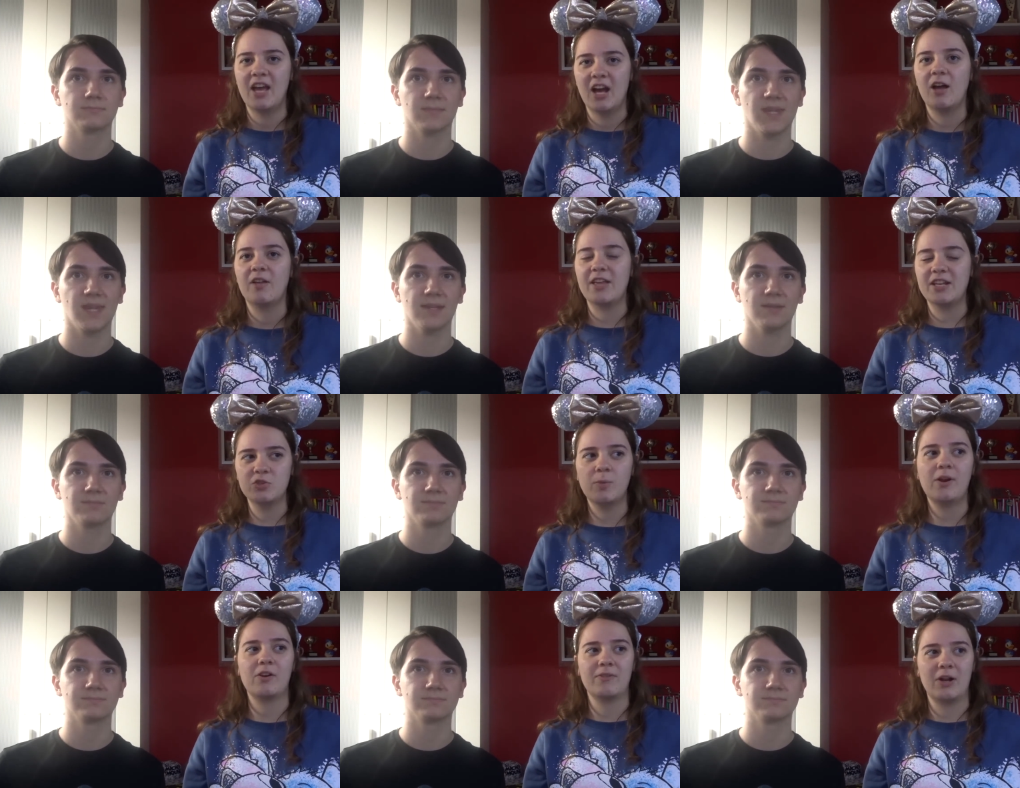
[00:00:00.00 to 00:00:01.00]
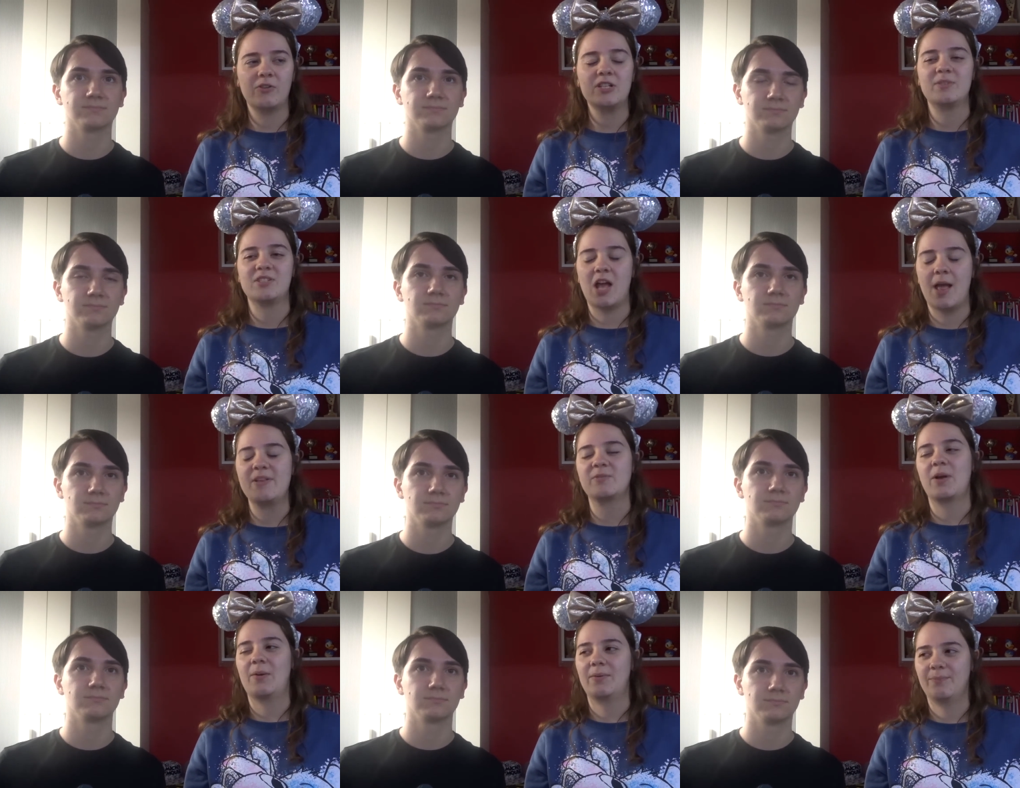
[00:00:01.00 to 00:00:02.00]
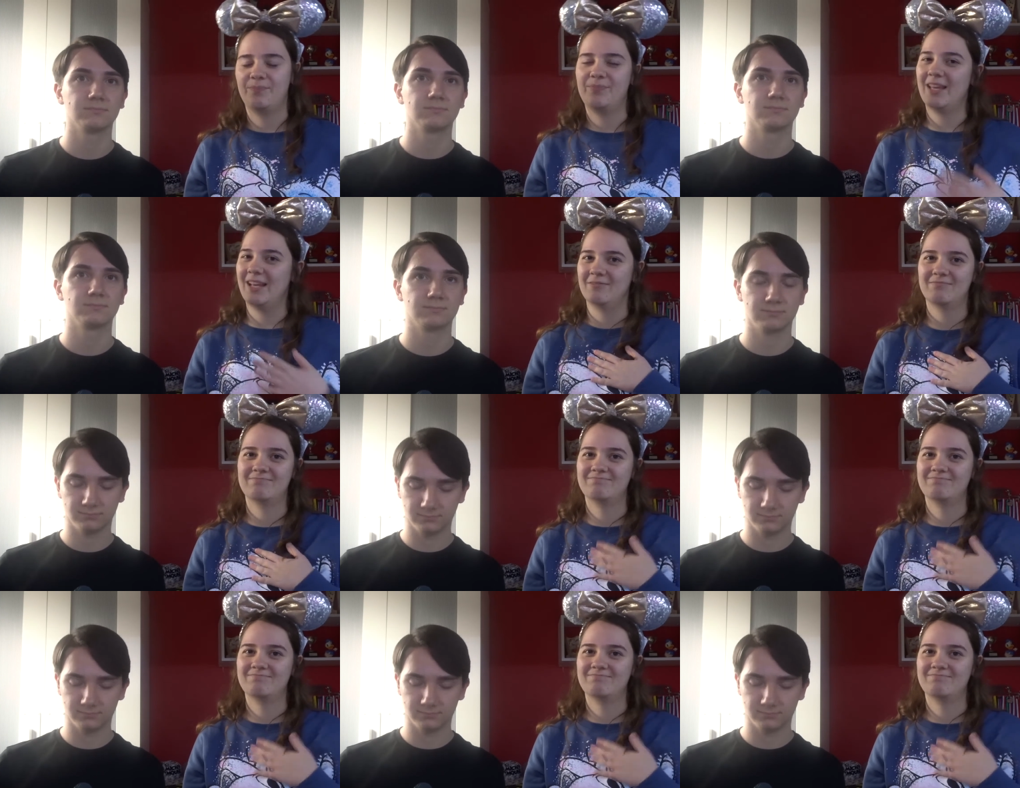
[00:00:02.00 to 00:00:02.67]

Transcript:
Speaker 1: Yeah. That's normally on around Christmas time as well. And um,